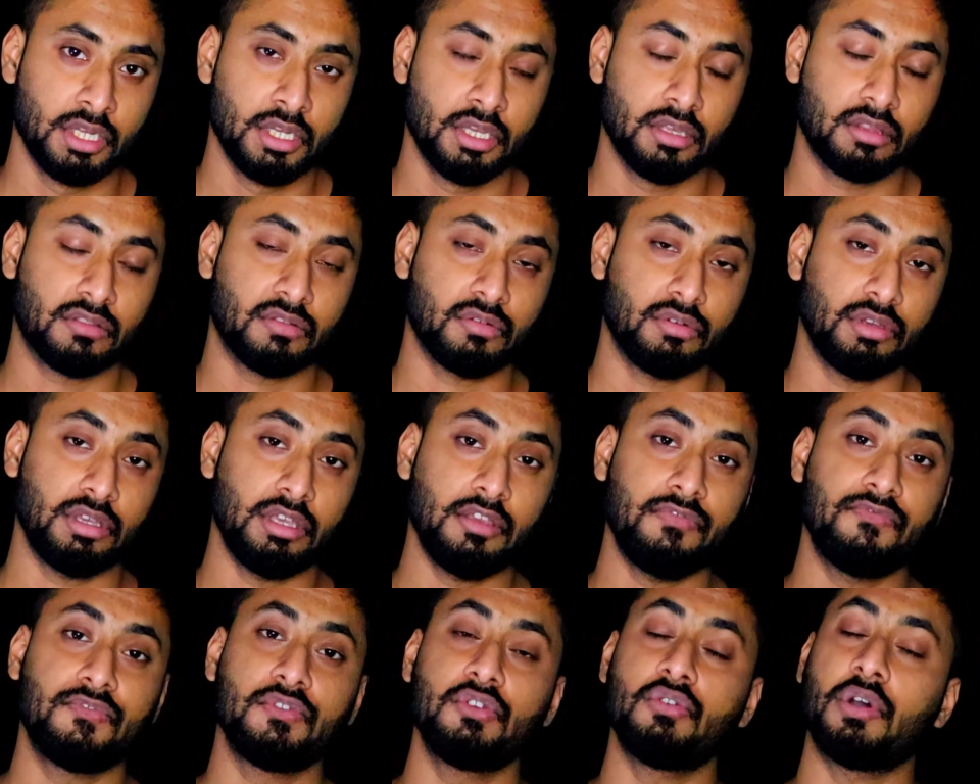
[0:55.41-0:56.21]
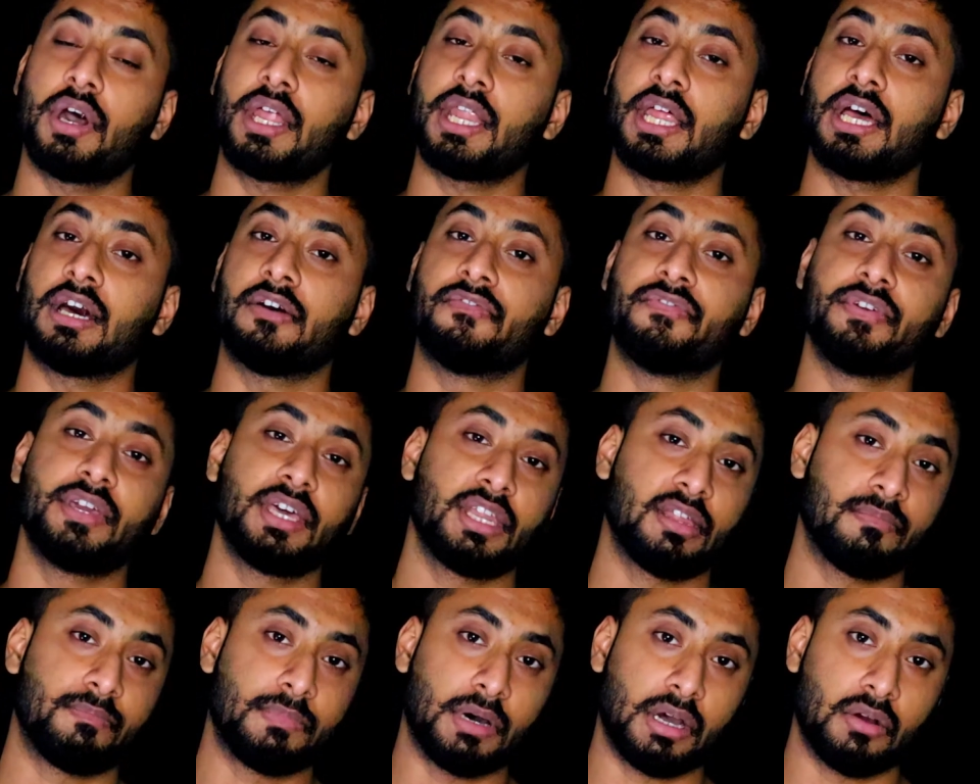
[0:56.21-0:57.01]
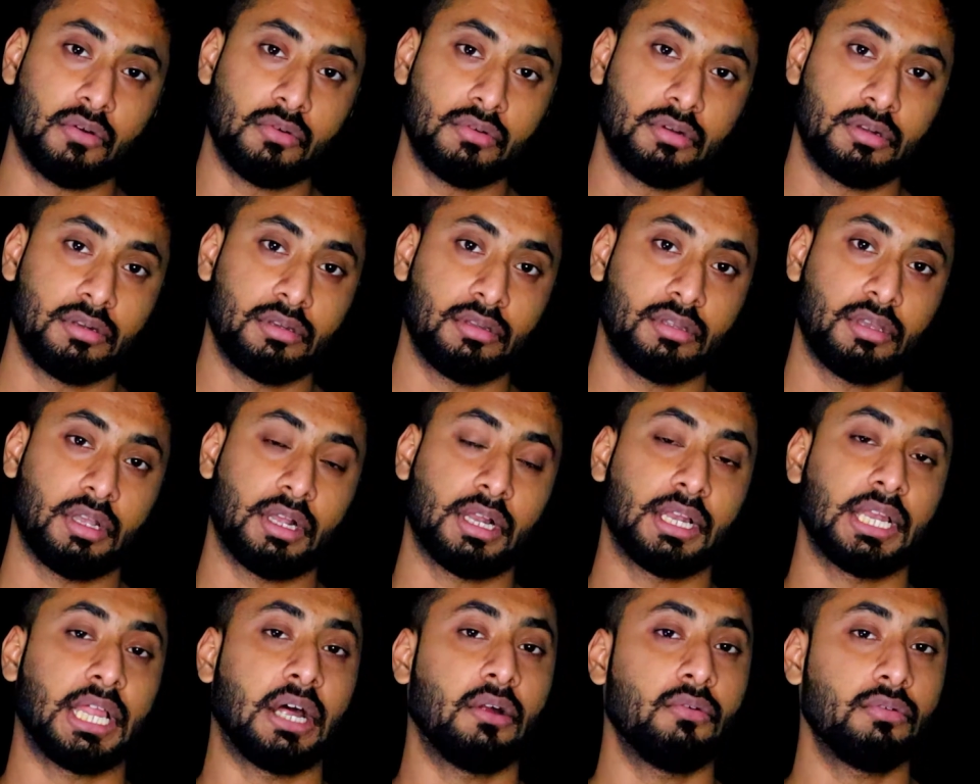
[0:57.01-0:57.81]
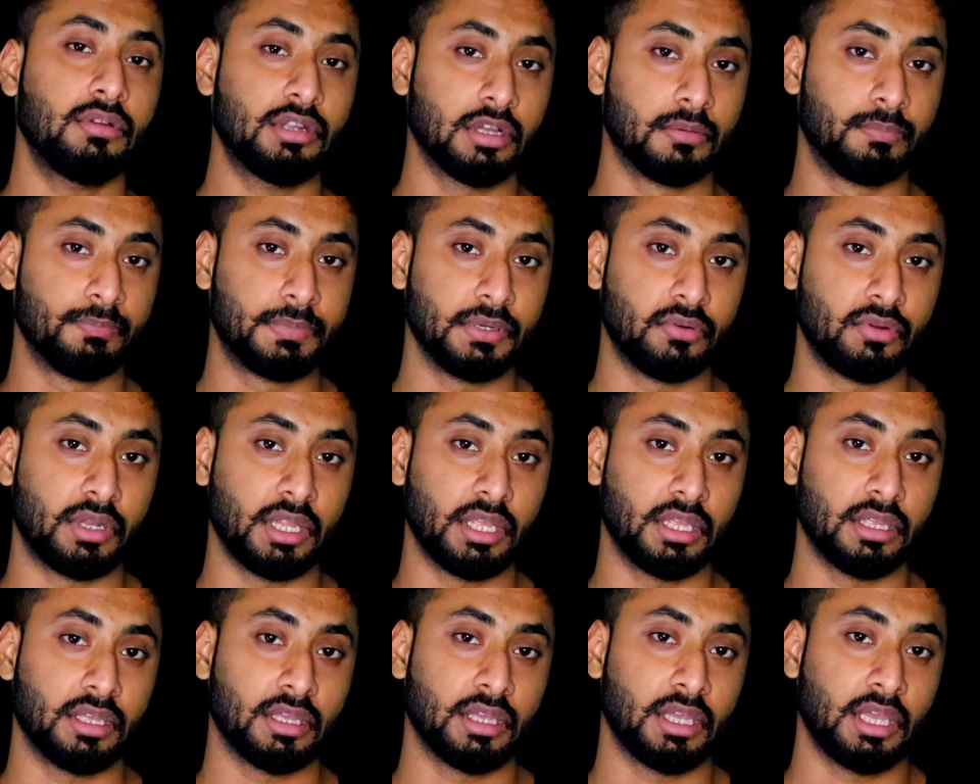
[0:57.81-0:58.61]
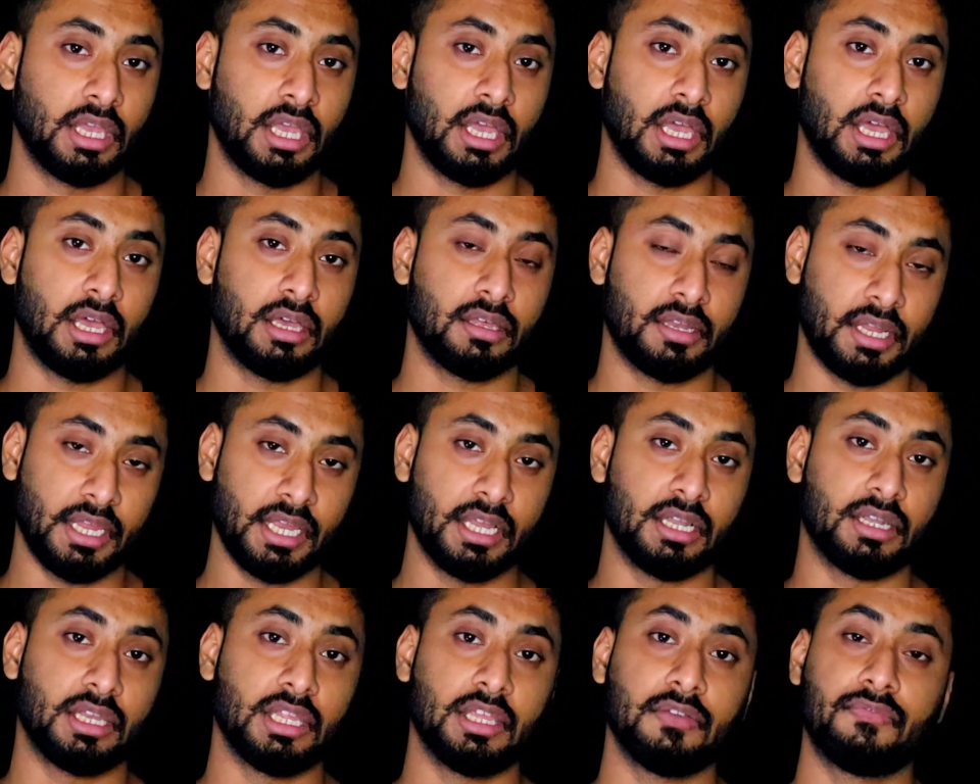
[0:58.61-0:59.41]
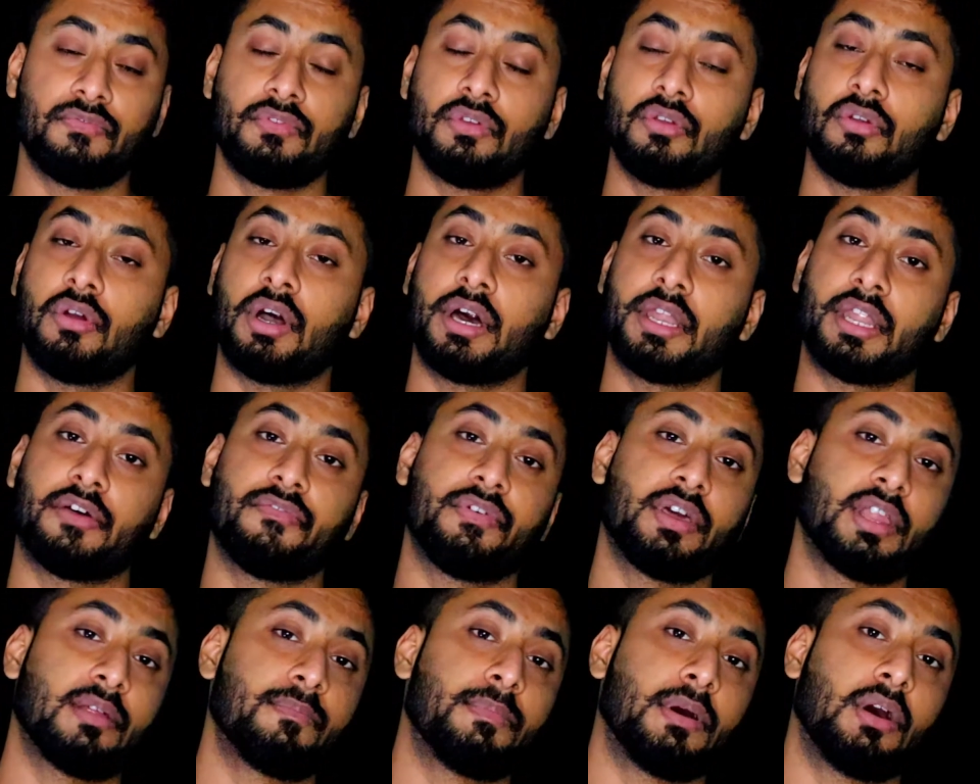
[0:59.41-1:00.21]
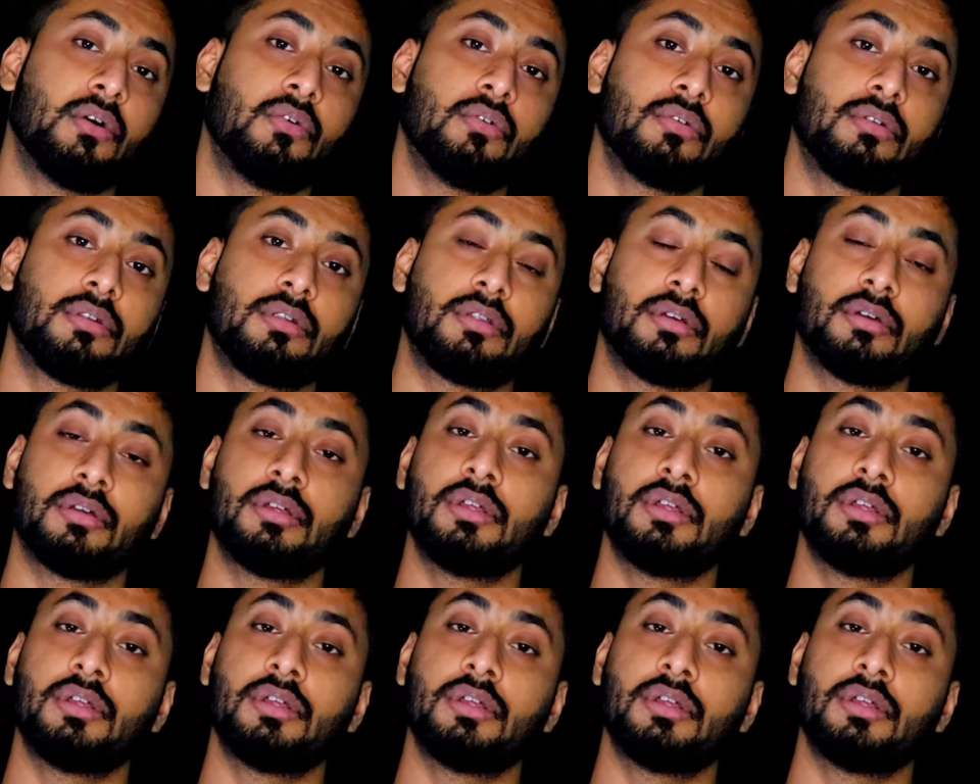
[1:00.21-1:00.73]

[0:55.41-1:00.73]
So if you are aware about cloud computing, right, if you are aware about